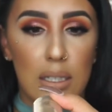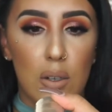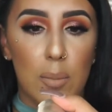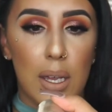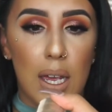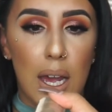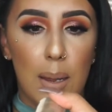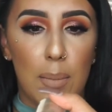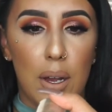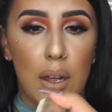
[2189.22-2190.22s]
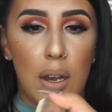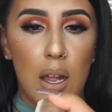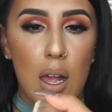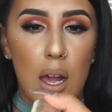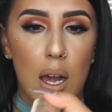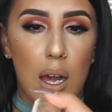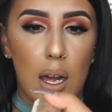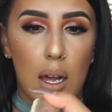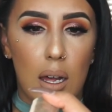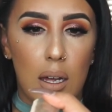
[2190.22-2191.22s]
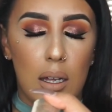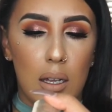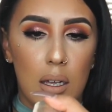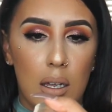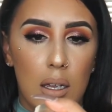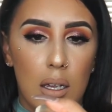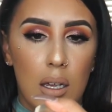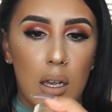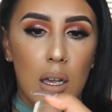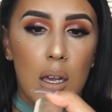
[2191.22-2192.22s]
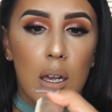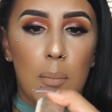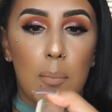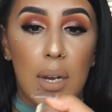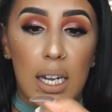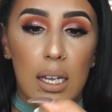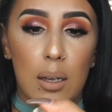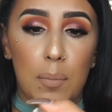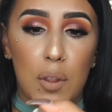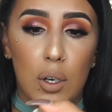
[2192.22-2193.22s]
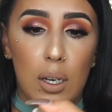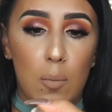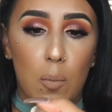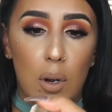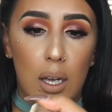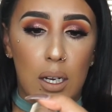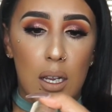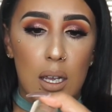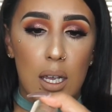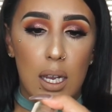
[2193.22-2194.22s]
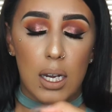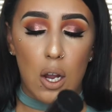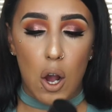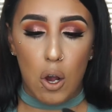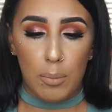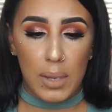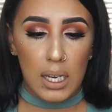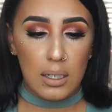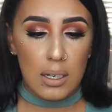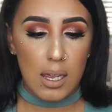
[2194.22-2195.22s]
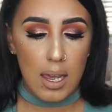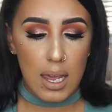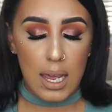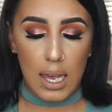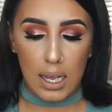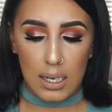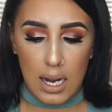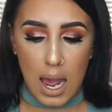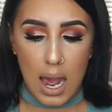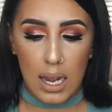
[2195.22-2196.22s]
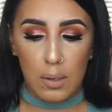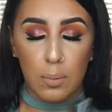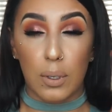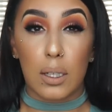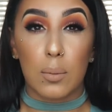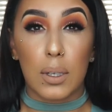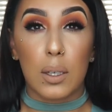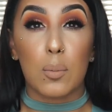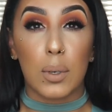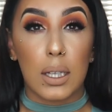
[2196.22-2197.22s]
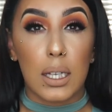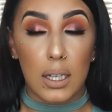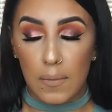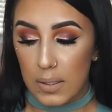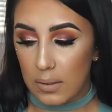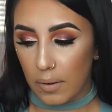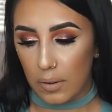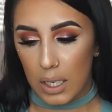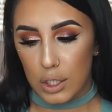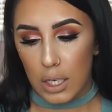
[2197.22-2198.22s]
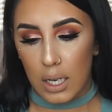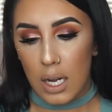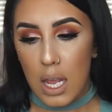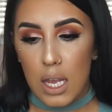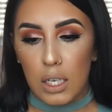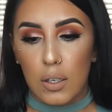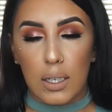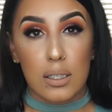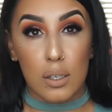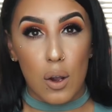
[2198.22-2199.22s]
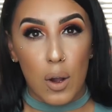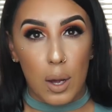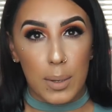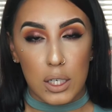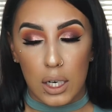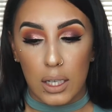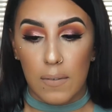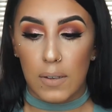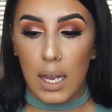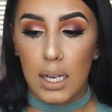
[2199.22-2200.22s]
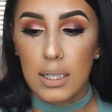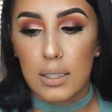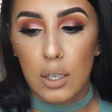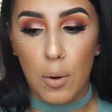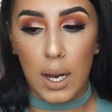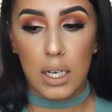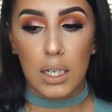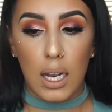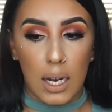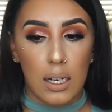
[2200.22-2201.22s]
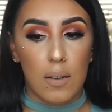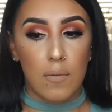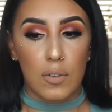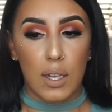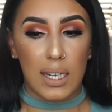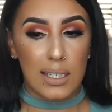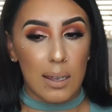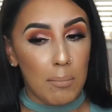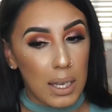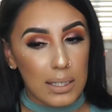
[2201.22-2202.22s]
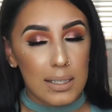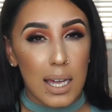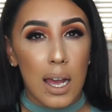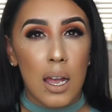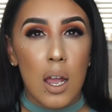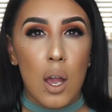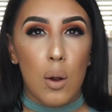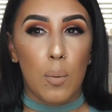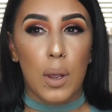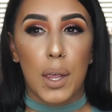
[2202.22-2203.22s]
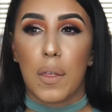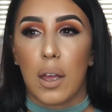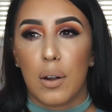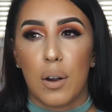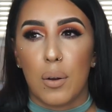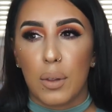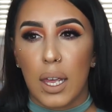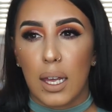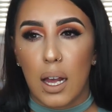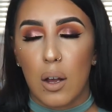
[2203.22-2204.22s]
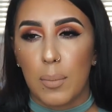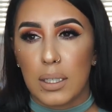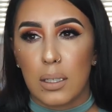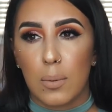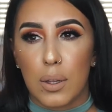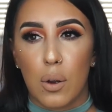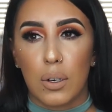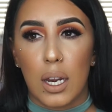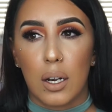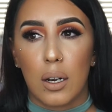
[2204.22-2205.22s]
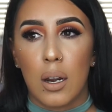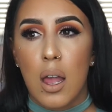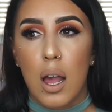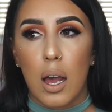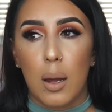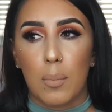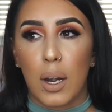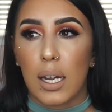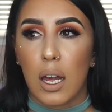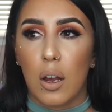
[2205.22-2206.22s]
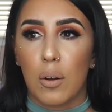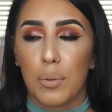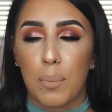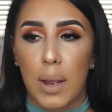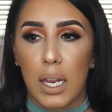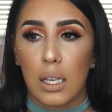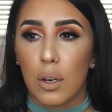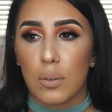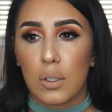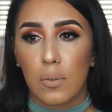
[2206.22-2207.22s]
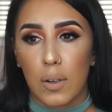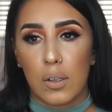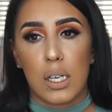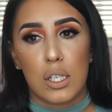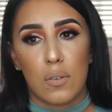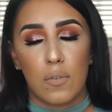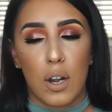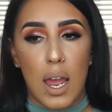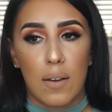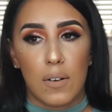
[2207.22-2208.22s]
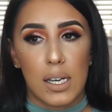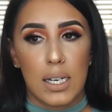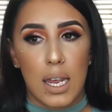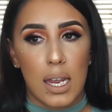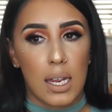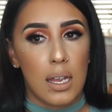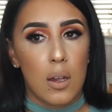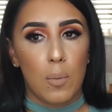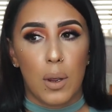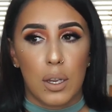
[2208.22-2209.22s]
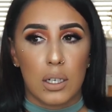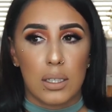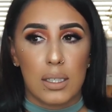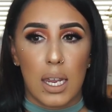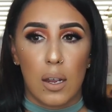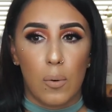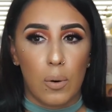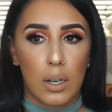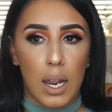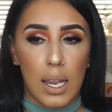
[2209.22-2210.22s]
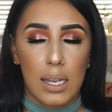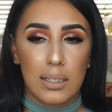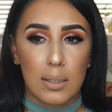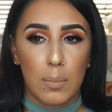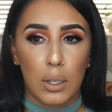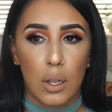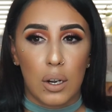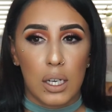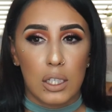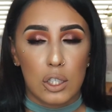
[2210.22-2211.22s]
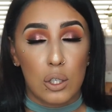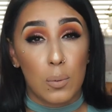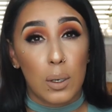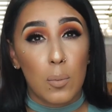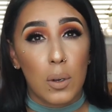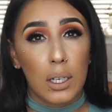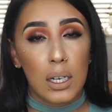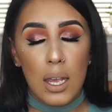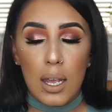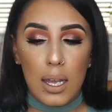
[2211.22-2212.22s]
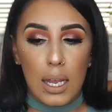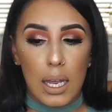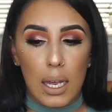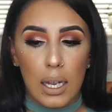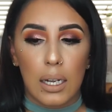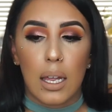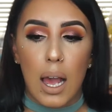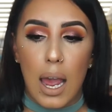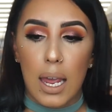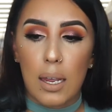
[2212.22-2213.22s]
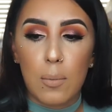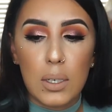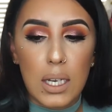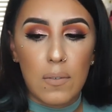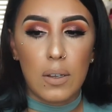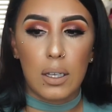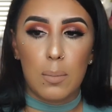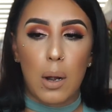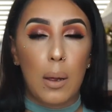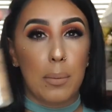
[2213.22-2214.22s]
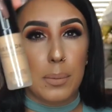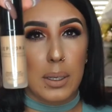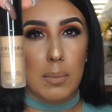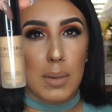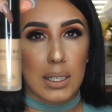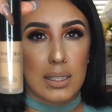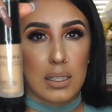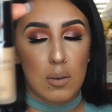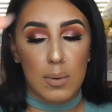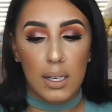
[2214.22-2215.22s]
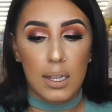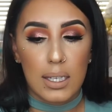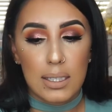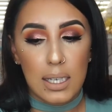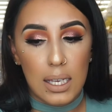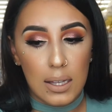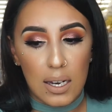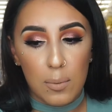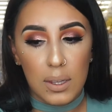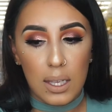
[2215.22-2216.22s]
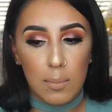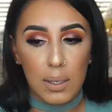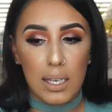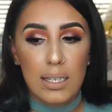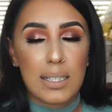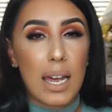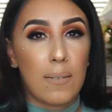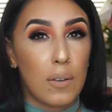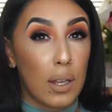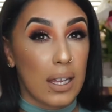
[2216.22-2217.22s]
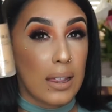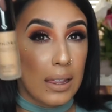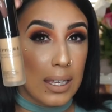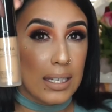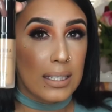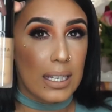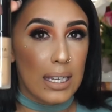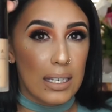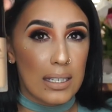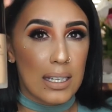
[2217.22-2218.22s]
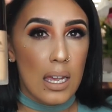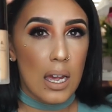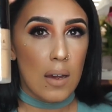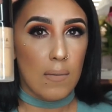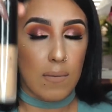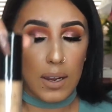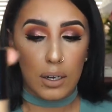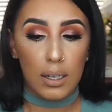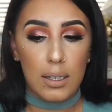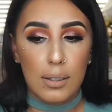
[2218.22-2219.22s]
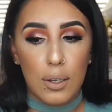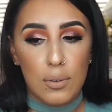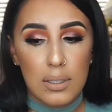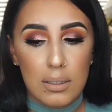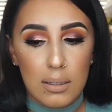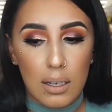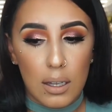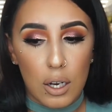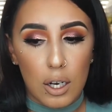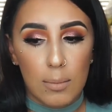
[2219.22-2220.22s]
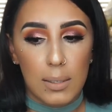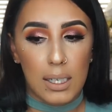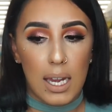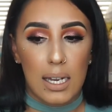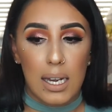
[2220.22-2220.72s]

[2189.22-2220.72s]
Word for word: a little bit. I bought uh, medium 31 in almond and I really really really love this foundation you guys know how much I love cake so I kind of like to mix that with I don't know like I'll mix it with all-nighter um, right now my go-to foundation for every day whether it's day or night is the Milani 2-in-1 and I would definitely probably mix a little bit of this in there with it because I feel like this is very close to the Urban Decay